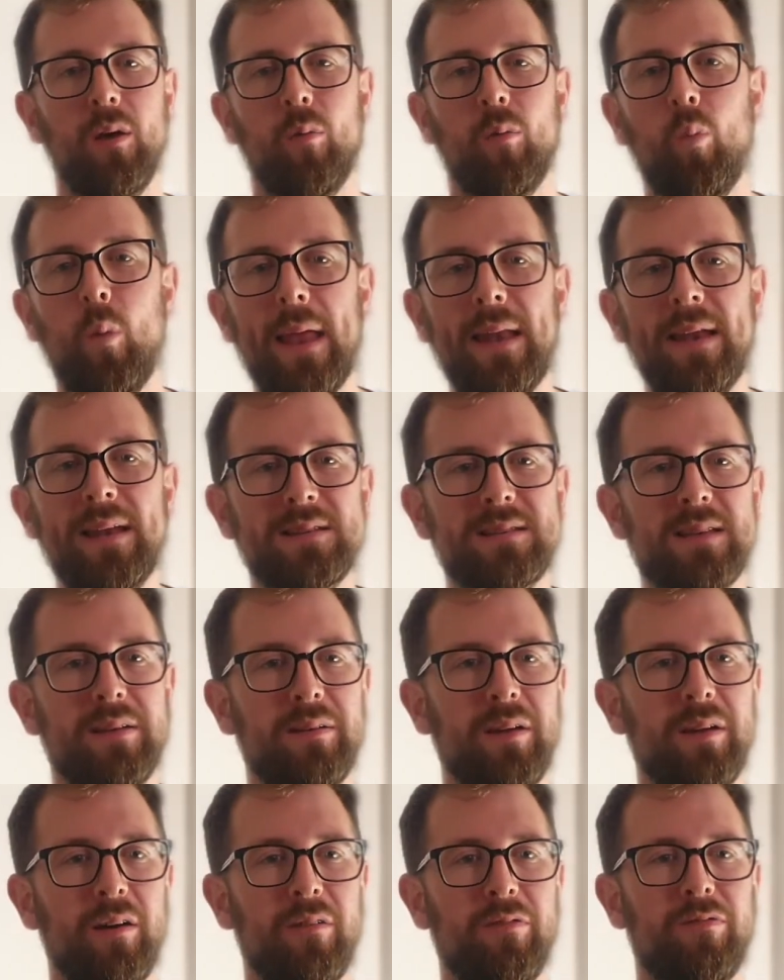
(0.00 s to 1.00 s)
When is
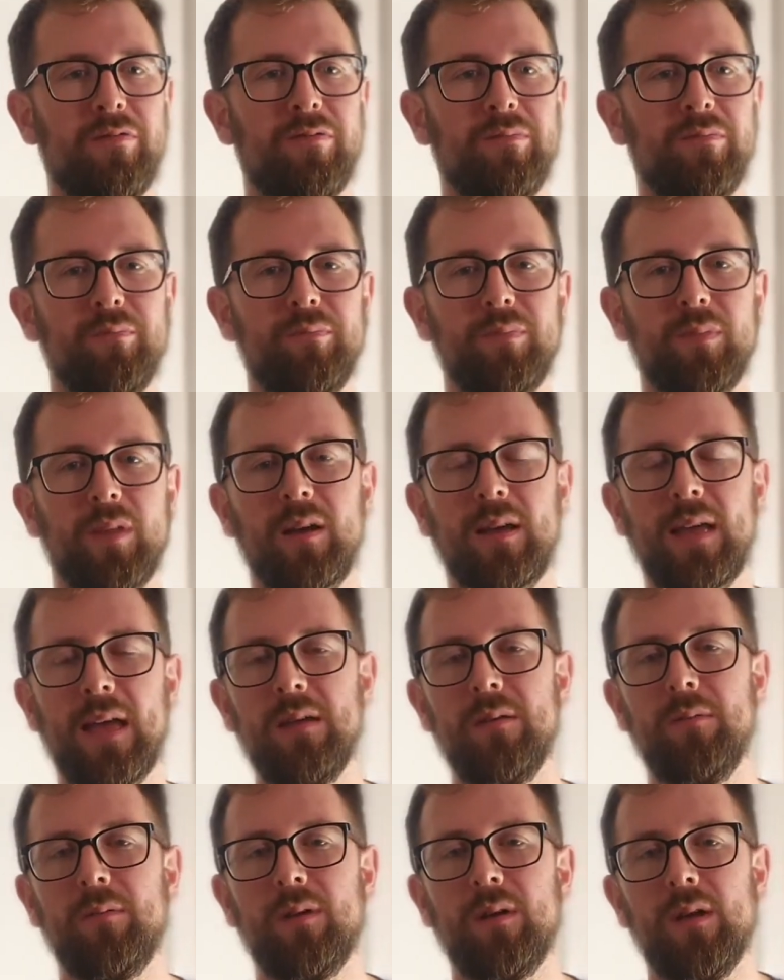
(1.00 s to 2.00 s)
enough?
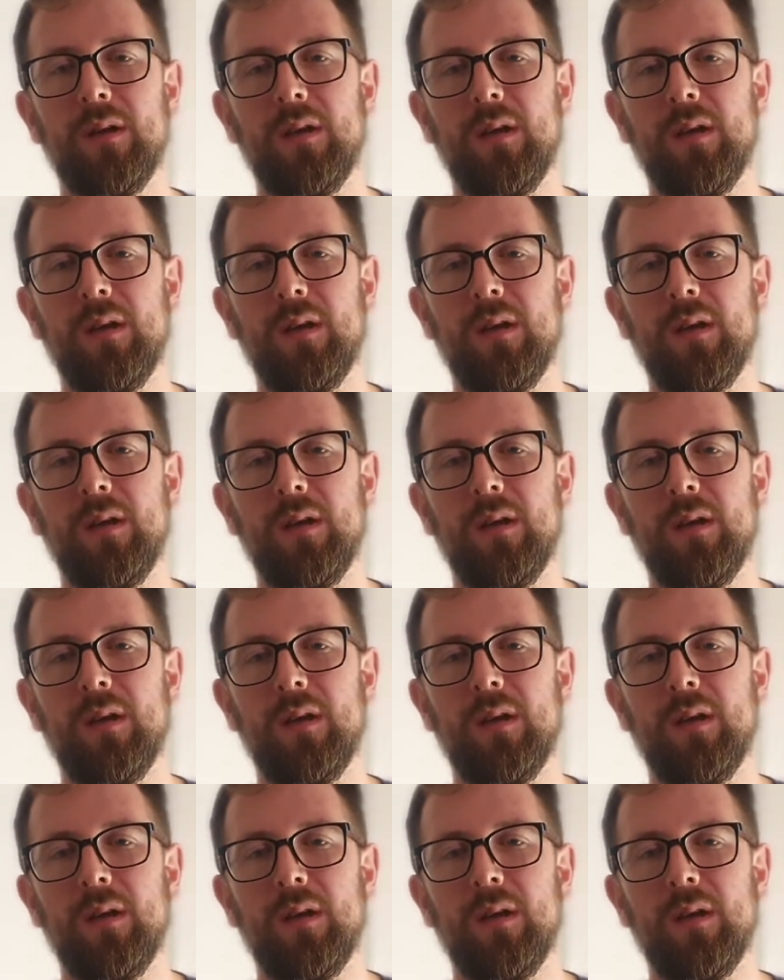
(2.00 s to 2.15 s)
Okay?